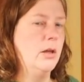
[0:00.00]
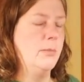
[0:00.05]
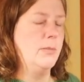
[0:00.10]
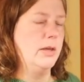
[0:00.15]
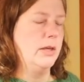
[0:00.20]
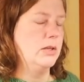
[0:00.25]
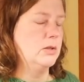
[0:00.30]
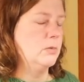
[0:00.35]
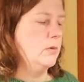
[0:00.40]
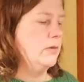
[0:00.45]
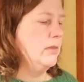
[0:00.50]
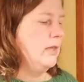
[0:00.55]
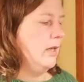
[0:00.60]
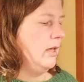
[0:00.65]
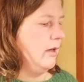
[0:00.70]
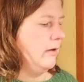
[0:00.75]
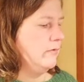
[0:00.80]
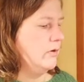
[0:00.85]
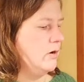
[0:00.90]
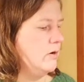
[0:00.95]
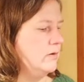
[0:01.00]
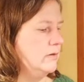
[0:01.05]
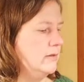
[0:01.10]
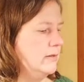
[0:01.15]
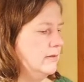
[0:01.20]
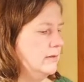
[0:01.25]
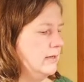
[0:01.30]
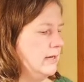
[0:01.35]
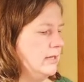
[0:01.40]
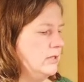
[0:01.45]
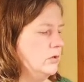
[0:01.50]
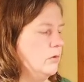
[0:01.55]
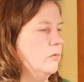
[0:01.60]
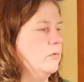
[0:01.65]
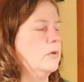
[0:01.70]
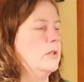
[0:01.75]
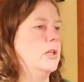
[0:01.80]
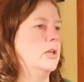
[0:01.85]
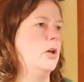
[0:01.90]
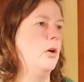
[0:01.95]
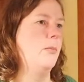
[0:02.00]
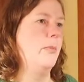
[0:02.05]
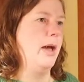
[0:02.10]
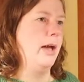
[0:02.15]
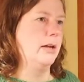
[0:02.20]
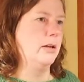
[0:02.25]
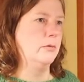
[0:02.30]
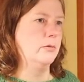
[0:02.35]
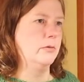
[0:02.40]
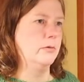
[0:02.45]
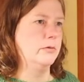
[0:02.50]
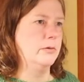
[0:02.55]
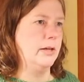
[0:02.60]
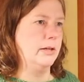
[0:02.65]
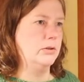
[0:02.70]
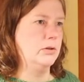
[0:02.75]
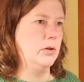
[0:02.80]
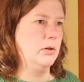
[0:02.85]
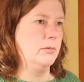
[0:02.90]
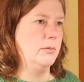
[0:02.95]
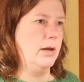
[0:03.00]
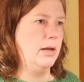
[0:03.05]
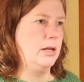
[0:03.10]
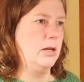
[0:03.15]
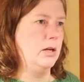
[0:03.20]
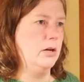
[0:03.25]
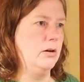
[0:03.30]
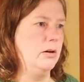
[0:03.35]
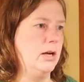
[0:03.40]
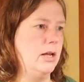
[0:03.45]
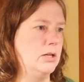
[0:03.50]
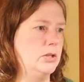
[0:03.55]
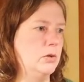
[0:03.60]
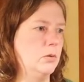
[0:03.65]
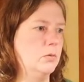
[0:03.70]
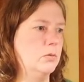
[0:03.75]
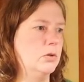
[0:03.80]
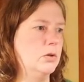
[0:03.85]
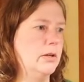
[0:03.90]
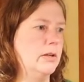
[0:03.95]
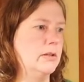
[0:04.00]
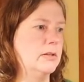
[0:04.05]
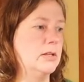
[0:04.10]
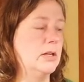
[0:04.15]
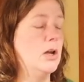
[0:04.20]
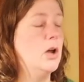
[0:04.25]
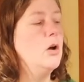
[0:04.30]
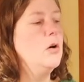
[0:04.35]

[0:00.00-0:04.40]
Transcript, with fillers: Because one thing I've noticed is that I don't really go back and reflect on my year, and I don't look and say,